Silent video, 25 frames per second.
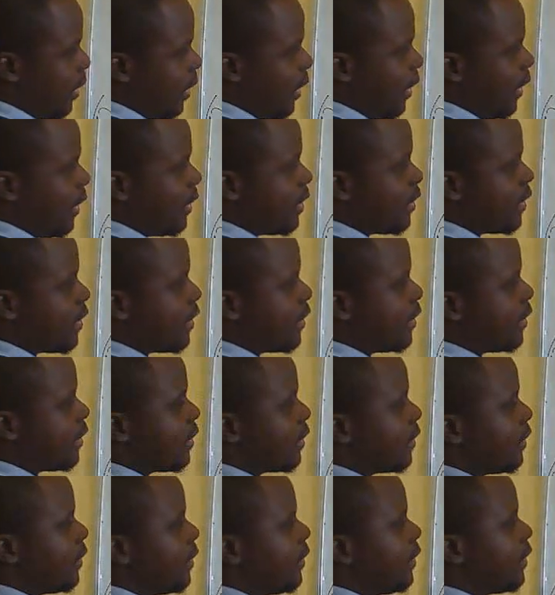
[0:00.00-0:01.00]
It's
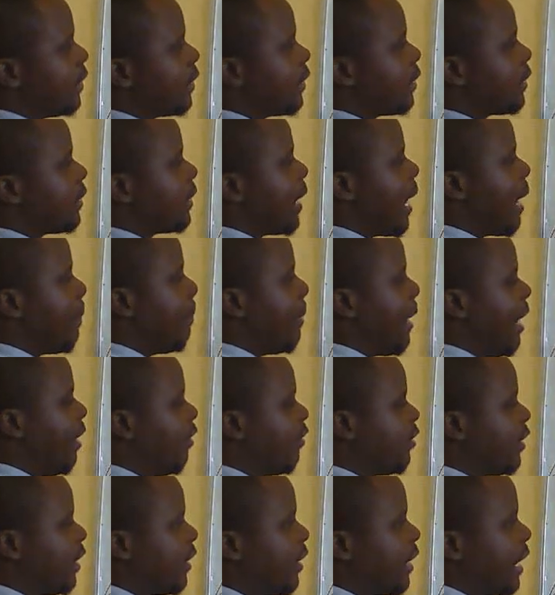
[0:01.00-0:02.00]

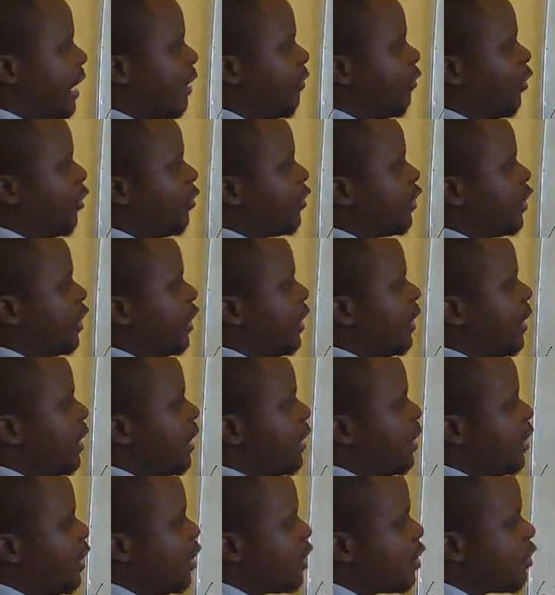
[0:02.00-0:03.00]
above the graph of g
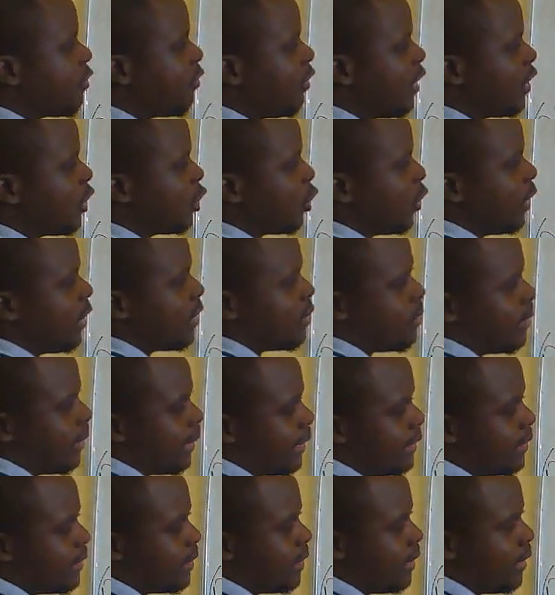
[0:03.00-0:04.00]
in this fashion, as we
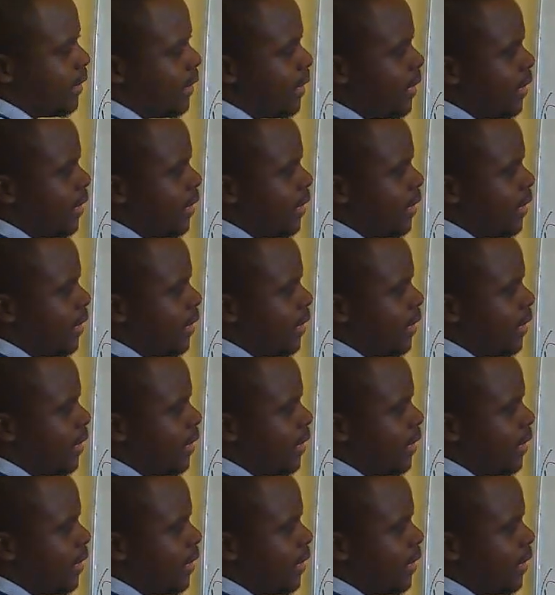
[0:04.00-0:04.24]
can see.